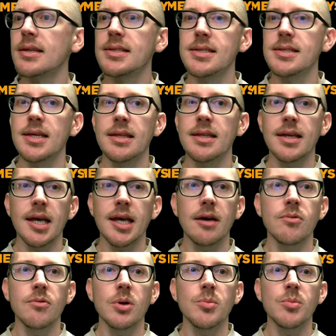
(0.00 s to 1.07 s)
let's see, I think I
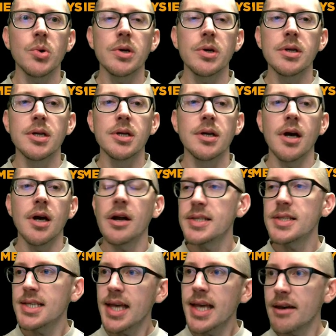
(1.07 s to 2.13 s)
have one more,
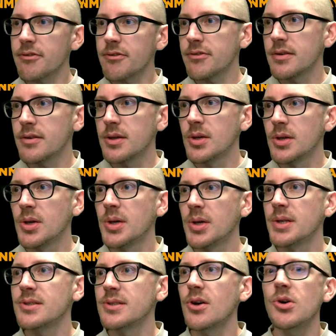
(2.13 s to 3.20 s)
RCF.
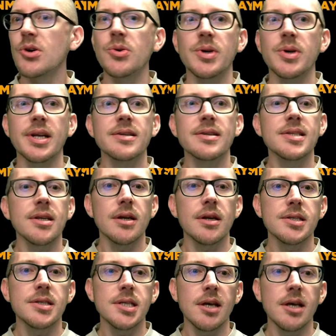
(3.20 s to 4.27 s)
So here's
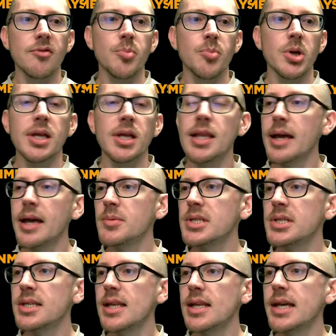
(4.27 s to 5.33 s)
RCF
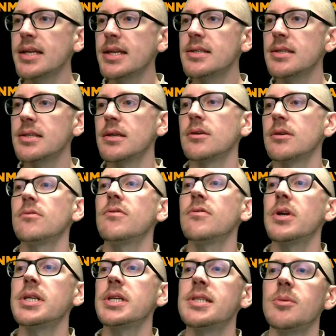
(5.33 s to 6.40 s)
pre-alignment delays,
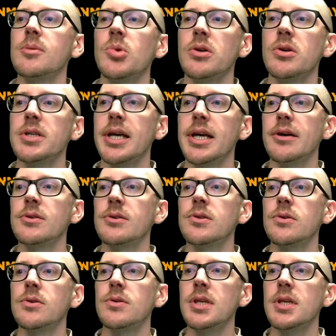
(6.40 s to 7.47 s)
very similar now
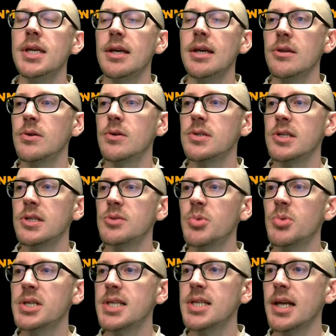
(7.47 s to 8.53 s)
to the L-Acoustics
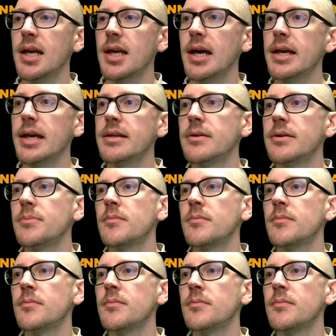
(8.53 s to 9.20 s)
preset guide.